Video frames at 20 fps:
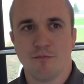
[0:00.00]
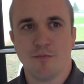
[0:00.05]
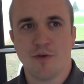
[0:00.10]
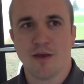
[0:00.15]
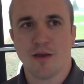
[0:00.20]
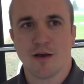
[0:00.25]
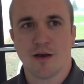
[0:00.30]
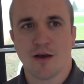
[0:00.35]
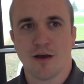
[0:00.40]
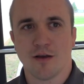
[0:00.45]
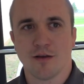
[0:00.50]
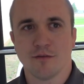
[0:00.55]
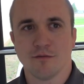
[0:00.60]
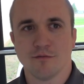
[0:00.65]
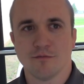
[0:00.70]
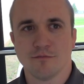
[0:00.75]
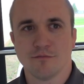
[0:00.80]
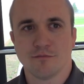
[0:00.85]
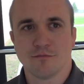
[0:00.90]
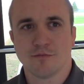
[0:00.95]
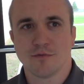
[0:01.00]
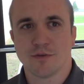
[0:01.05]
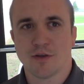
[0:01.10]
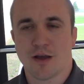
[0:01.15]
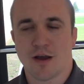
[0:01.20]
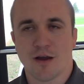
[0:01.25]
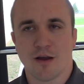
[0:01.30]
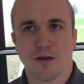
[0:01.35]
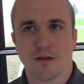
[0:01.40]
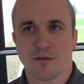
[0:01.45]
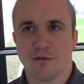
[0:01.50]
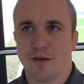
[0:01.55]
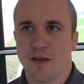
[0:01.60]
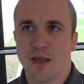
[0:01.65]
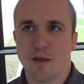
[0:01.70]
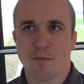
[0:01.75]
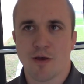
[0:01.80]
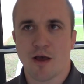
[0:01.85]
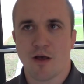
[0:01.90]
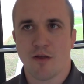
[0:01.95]
me a uh, uh,
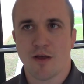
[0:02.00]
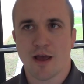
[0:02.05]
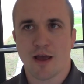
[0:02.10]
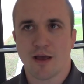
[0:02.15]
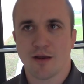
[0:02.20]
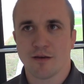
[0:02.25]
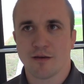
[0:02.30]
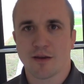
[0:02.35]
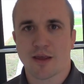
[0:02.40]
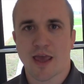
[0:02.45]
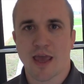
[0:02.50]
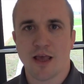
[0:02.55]
email at